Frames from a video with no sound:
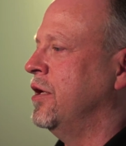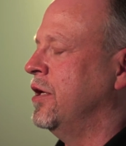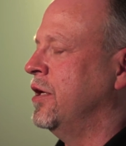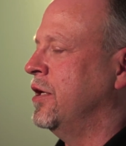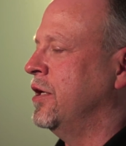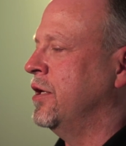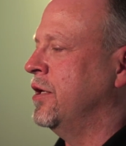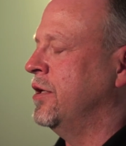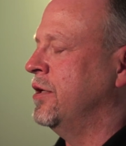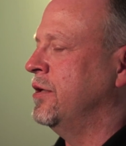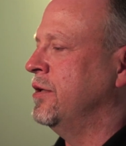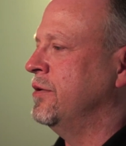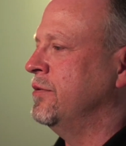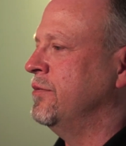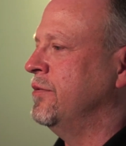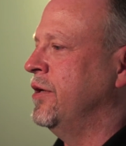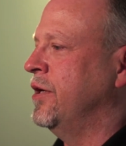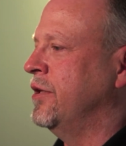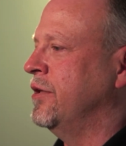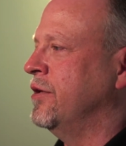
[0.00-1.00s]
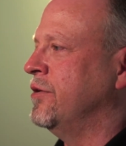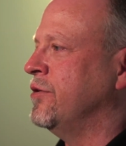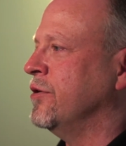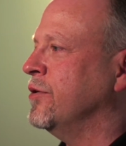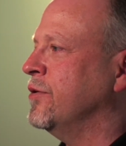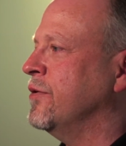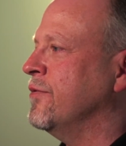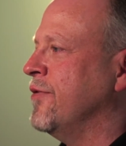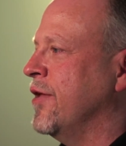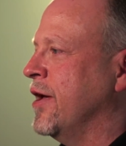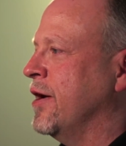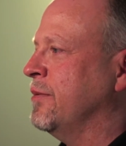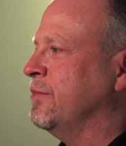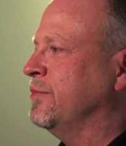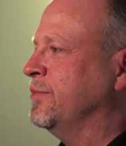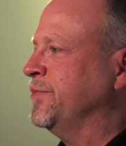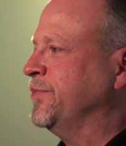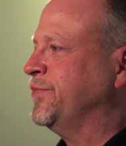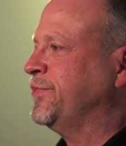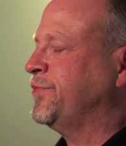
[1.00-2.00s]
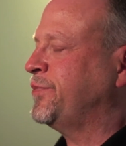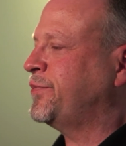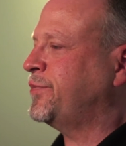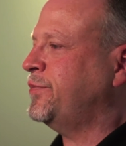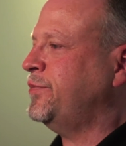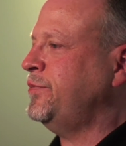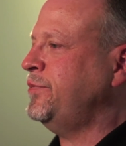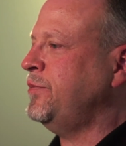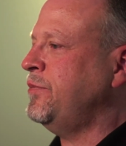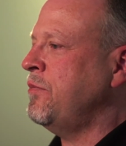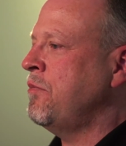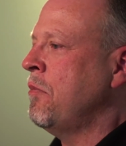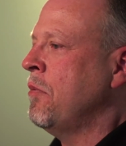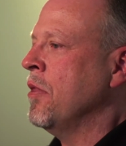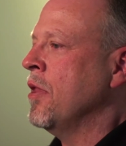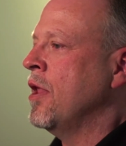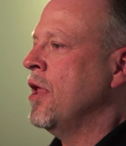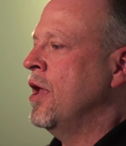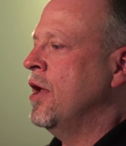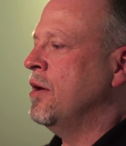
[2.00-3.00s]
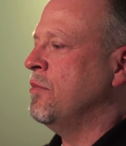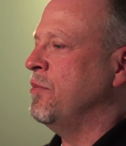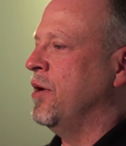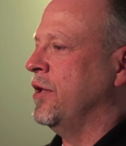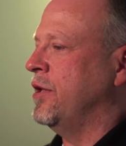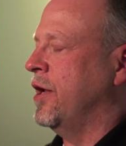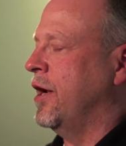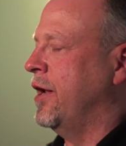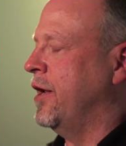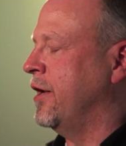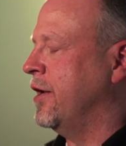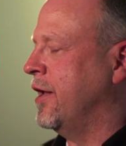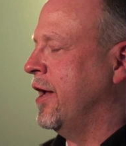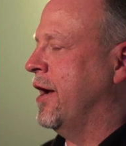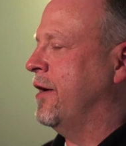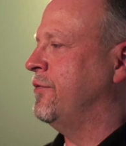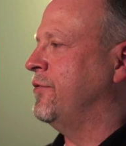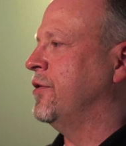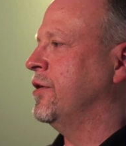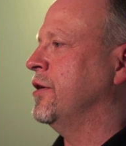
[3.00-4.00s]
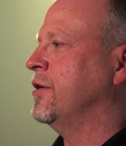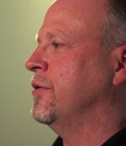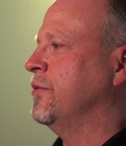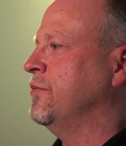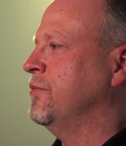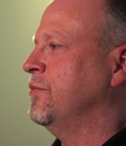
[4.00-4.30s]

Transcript: the 2 of them meant that I didn't have to